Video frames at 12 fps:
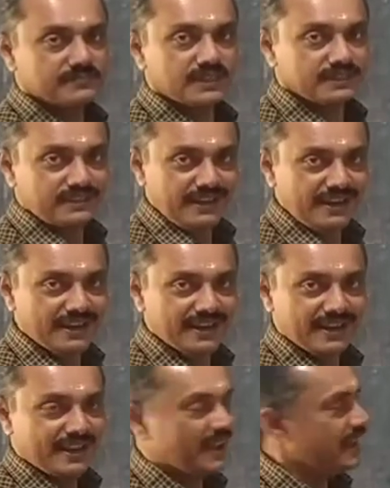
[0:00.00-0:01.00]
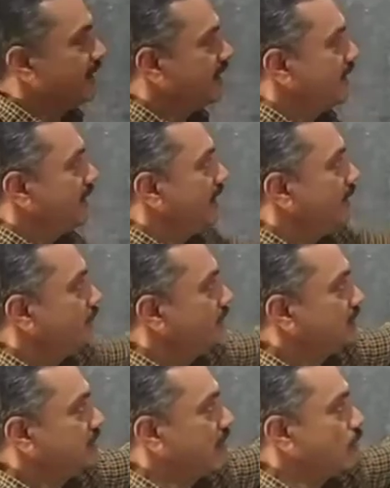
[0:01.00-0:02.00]
See,
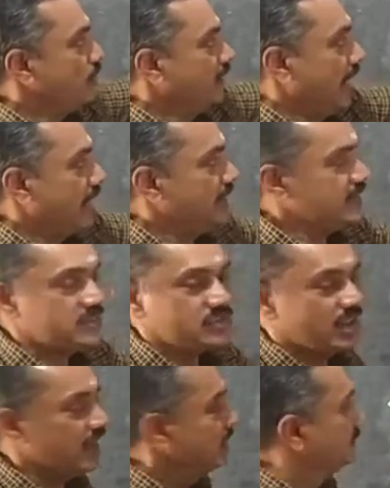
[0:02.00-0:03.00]
first round calyx,